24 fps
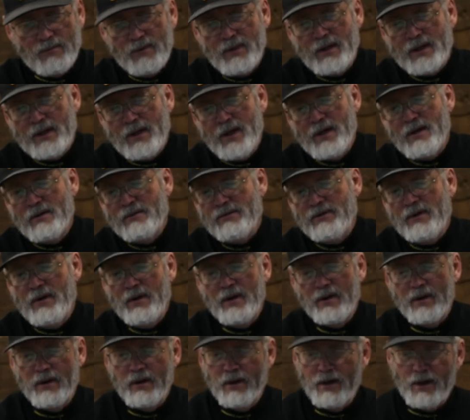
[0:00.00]
really kind of
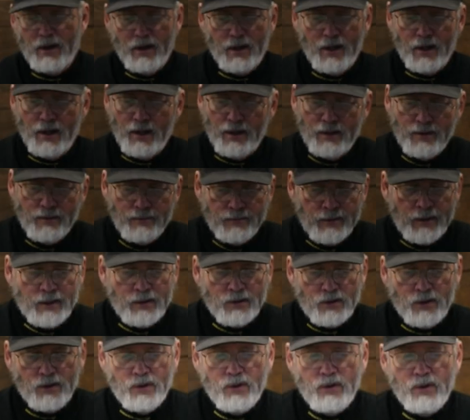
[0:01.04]
fun uh,
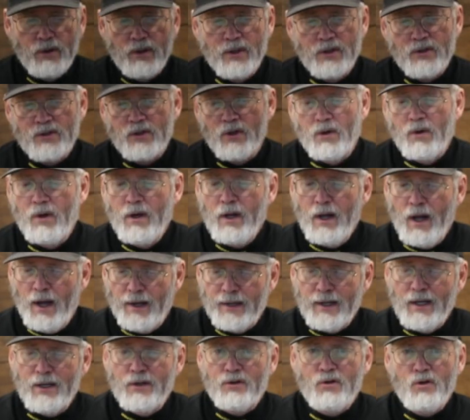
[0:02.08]
to do this. So I
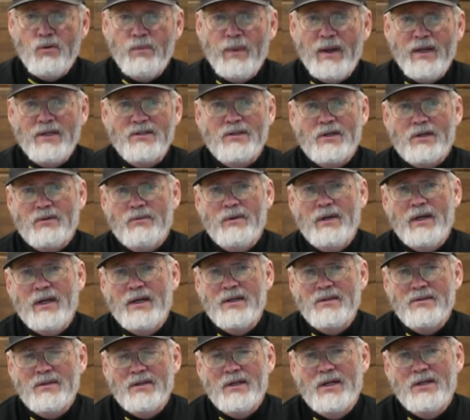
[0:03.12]
got two basic
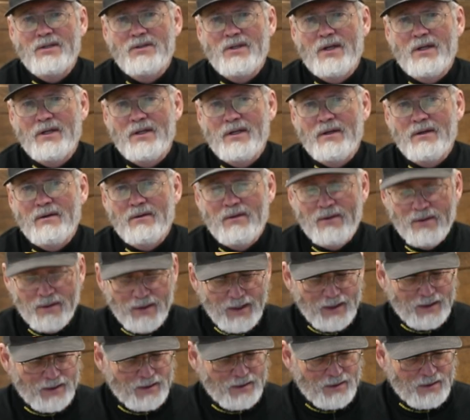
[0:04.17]
rigs that I generally
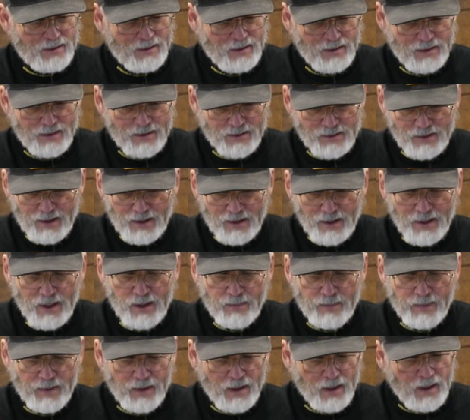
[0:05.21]
like to set
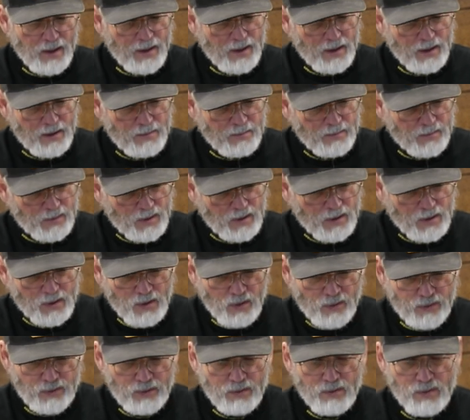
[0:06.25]
up and, I, am going to
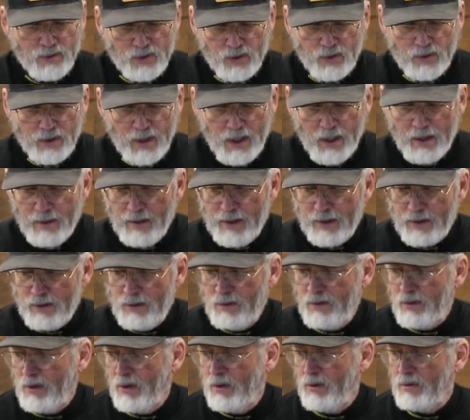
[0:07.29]
go through and show you how I
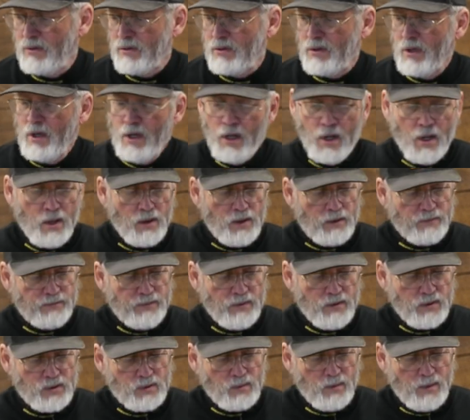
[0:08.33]
do those. The
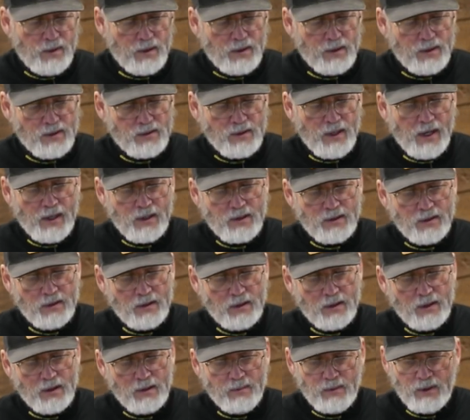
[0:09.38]
first one is
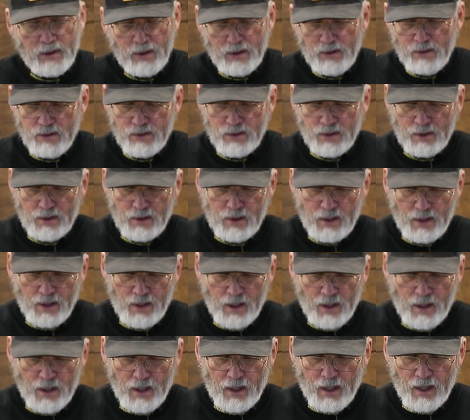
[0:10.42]
actually going to be
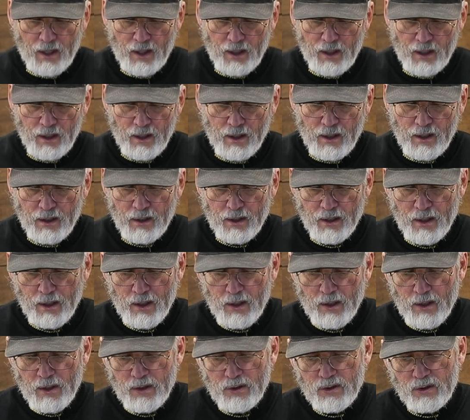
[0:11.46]
using a
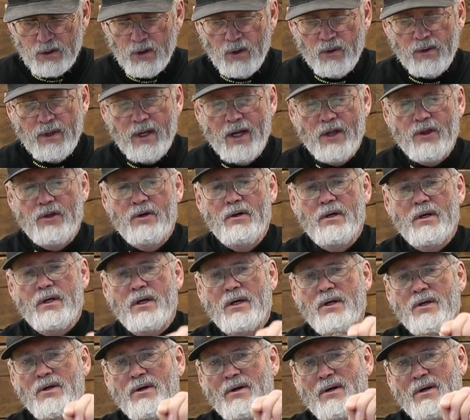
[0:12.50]
uh, slow death
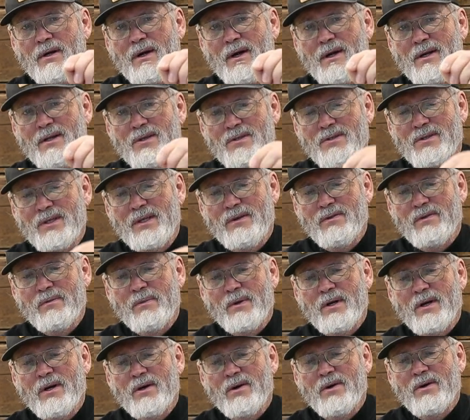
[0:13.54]
hook and you can kind of see from
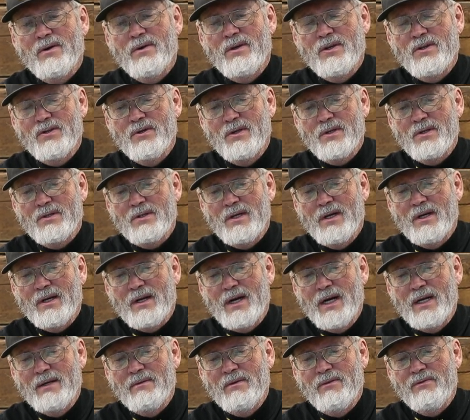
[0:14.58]
here this hook's got
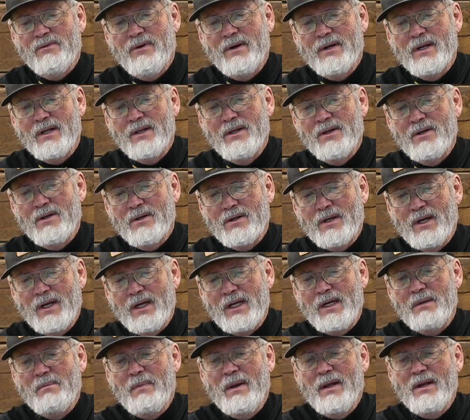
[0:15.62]
kind of a funny little
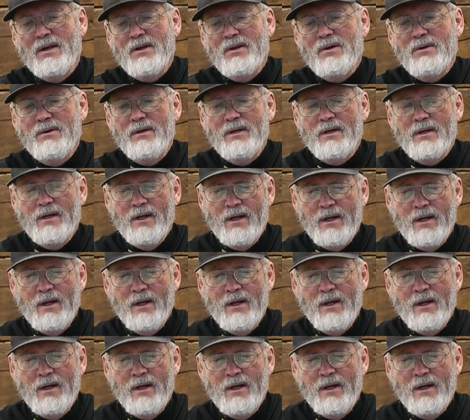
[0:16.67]
kinky bend to it